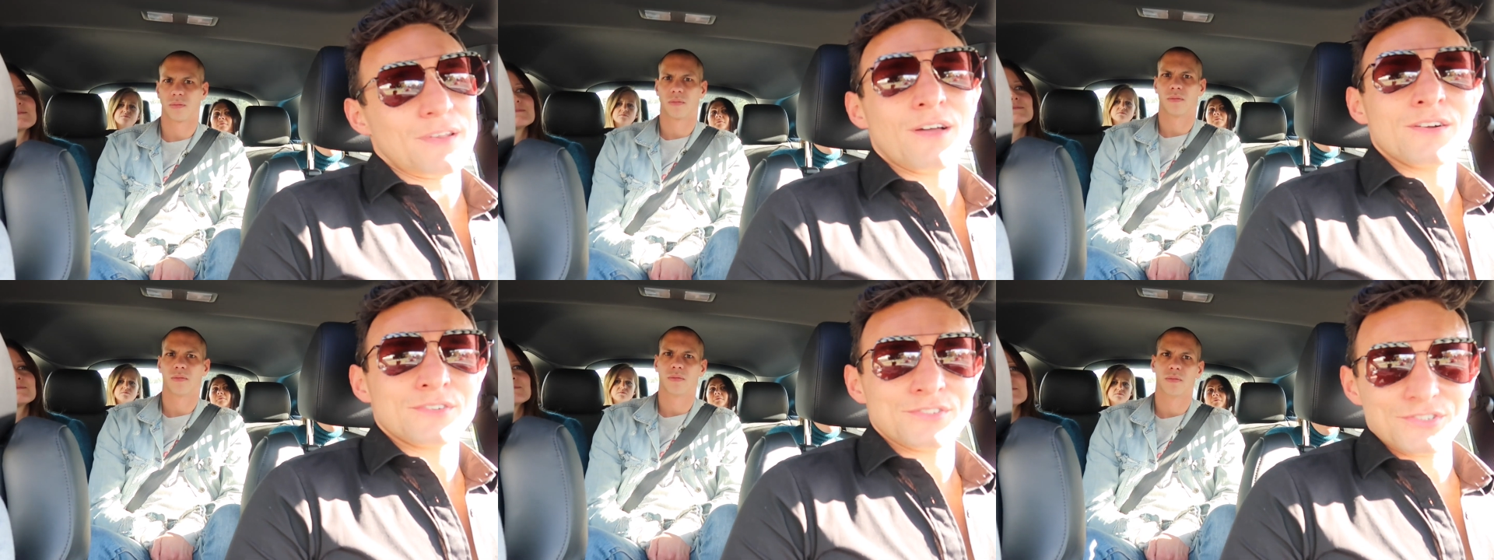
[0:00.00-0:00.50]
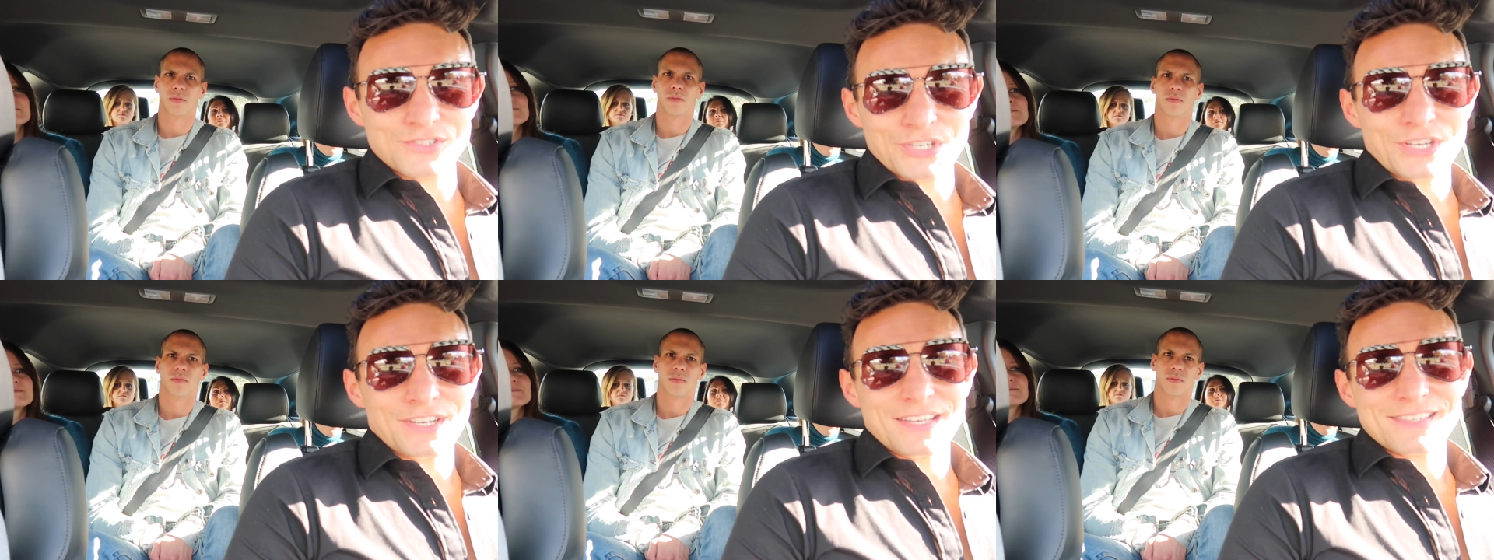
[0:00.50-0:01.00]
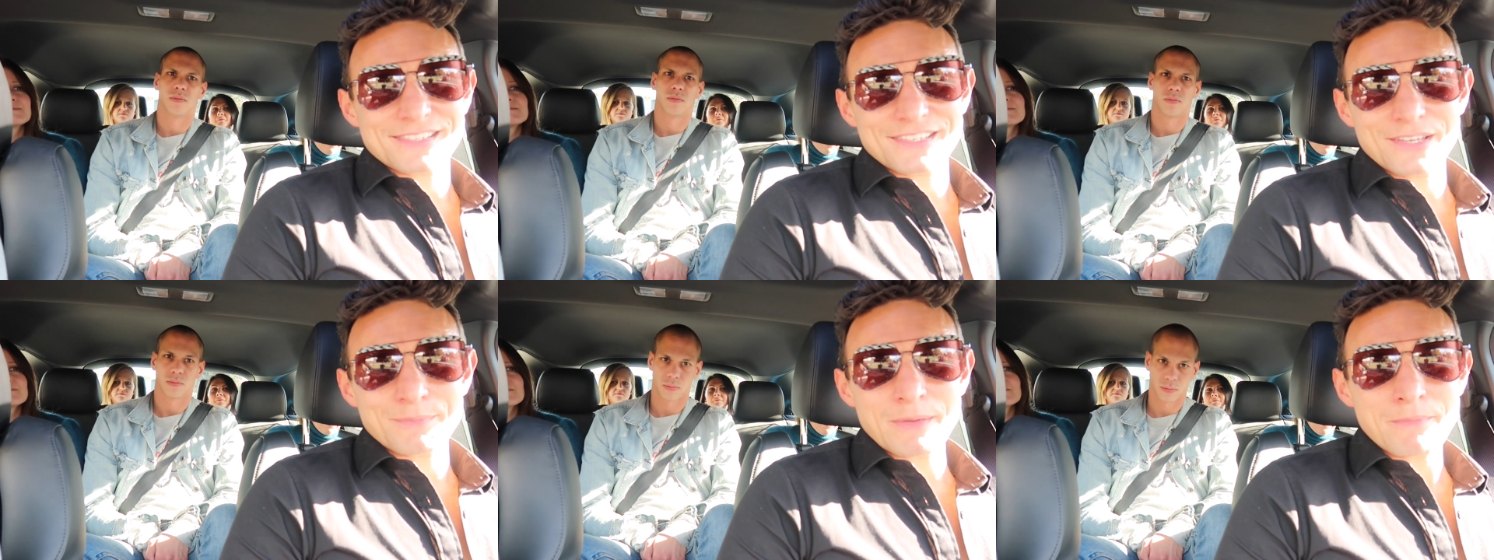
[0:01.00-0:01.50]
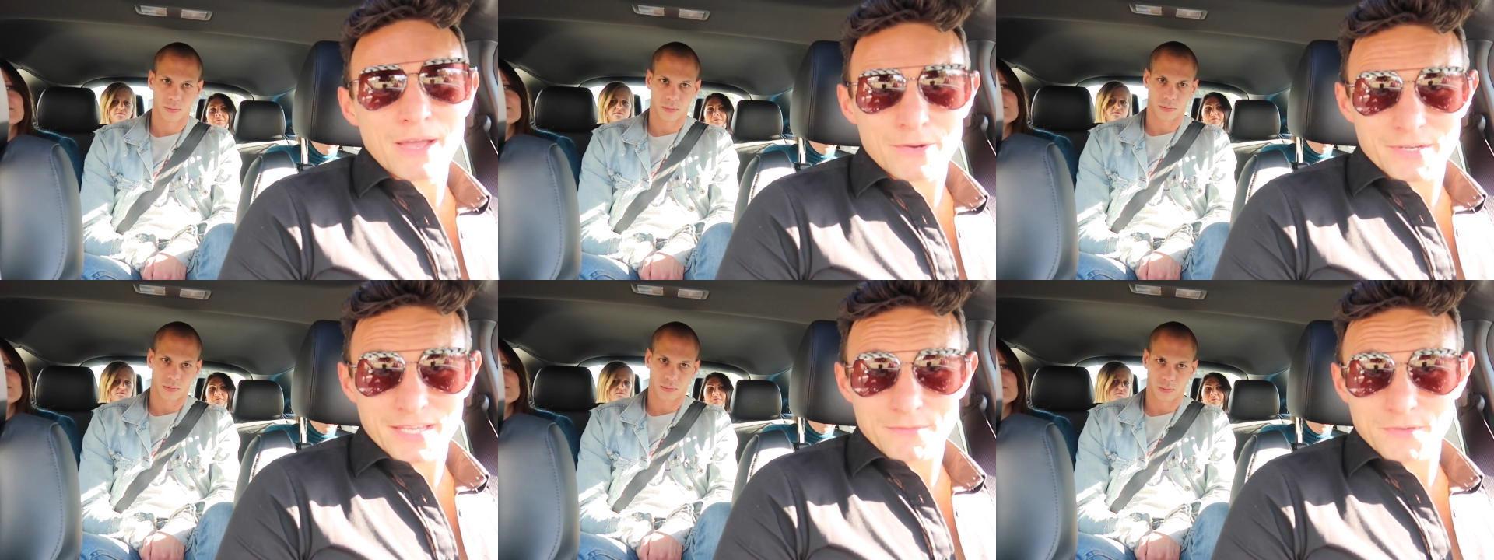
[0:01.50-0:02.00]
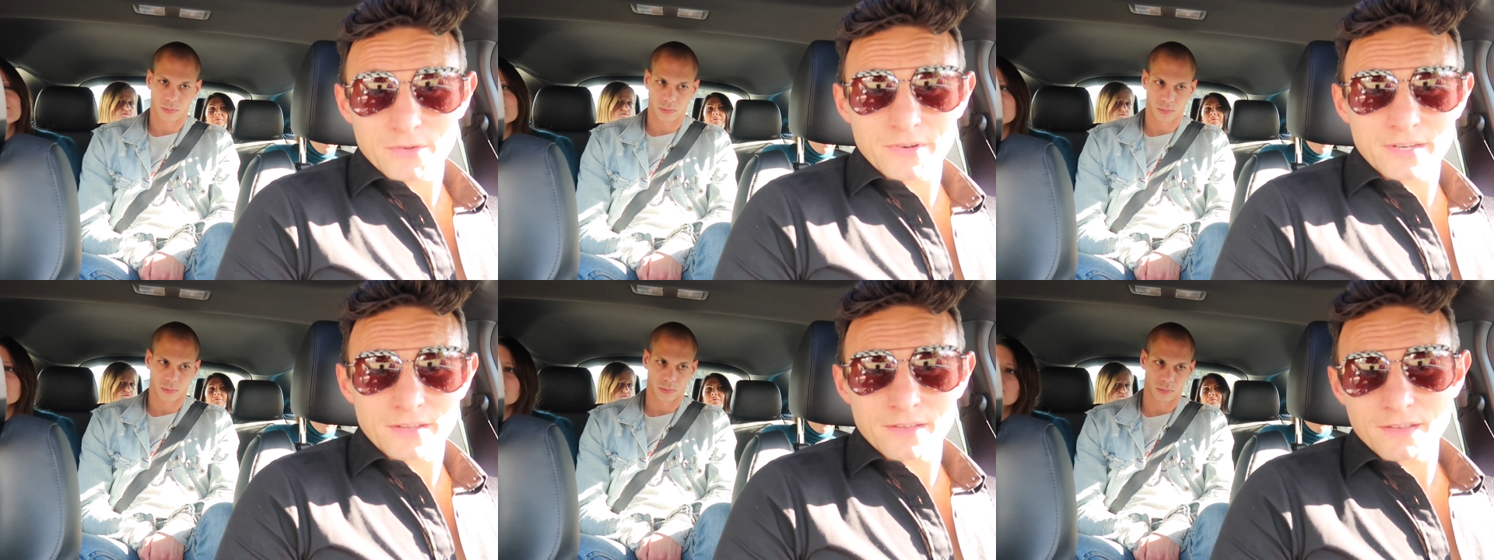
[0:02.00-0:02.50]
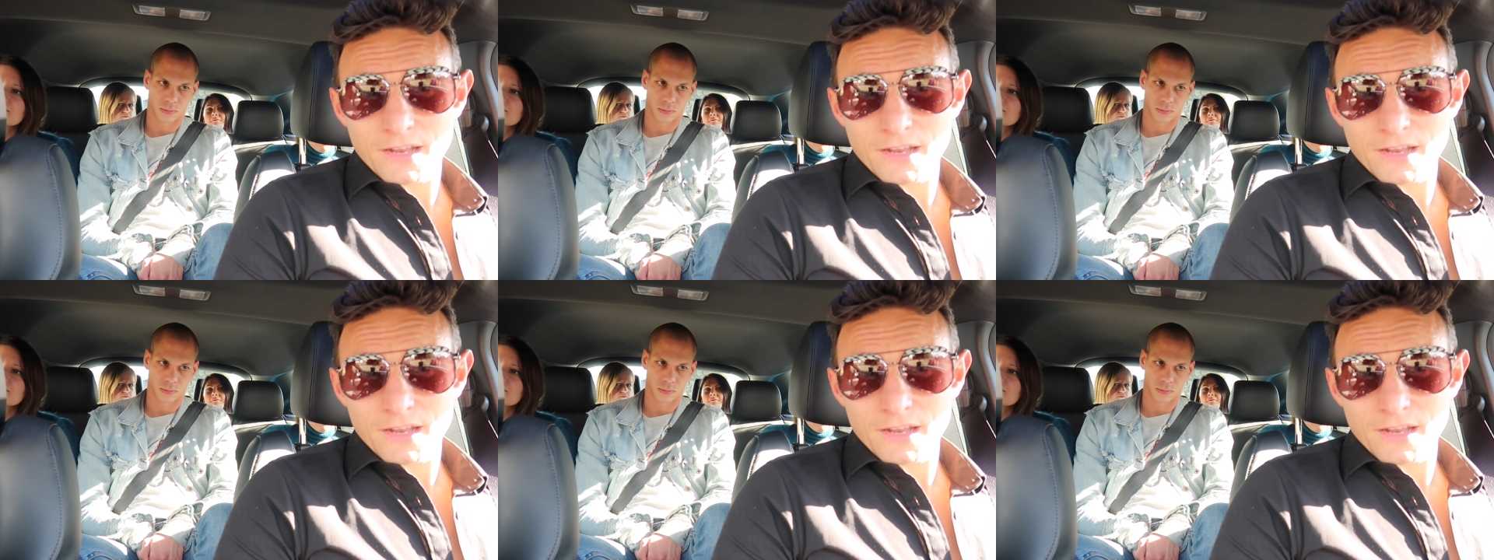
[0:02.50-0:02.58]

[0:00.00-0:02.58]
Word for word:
Speaker 1: for long journeys. You'd be moaning if you're in a,